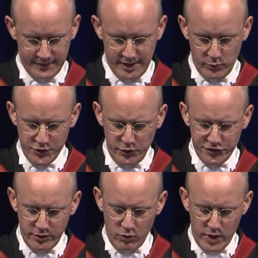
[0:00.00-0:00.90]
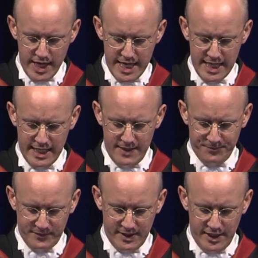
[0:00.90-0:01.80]
It was also a way
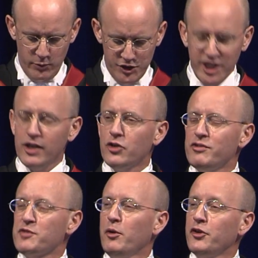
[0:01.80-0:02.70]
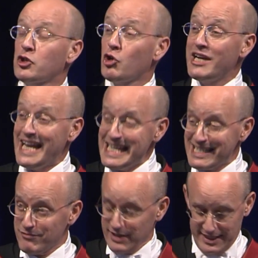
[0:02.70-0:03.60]
in which he could respond
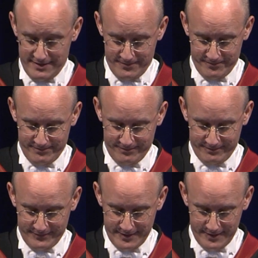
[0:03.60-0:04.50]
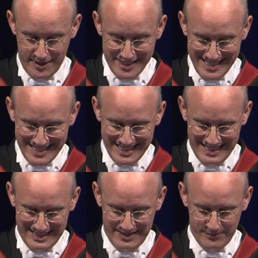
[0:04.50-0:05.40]
creatively,
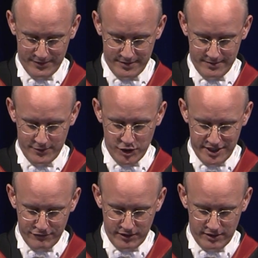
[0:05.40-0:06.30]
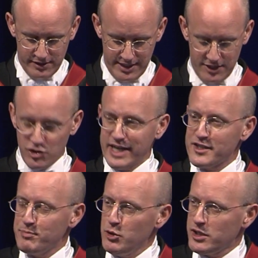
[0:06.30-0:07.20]
artistically, to difficulty,
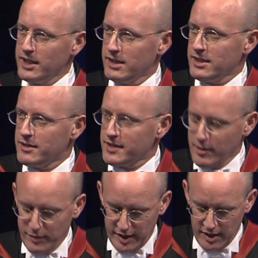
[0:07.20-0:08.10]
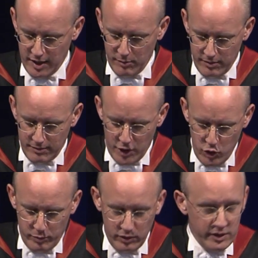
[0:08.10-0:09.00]
transmuting it into something
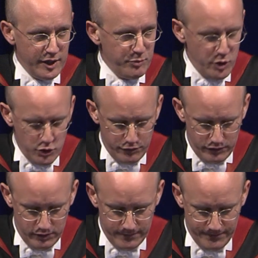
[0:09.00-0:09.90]
noble and beautiful.